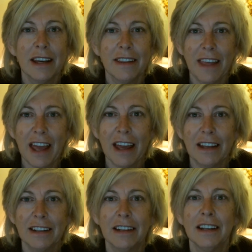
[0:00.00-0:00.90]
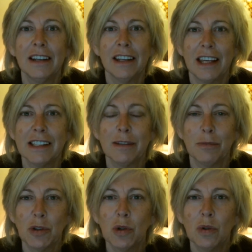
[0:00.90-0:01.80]
then get some
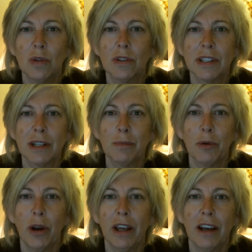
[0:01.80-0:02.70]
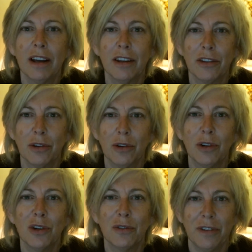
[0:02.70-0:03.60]
tools to break through
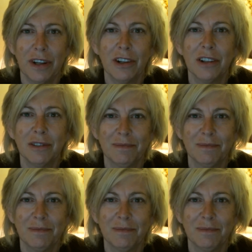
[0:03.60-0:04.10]
your fear.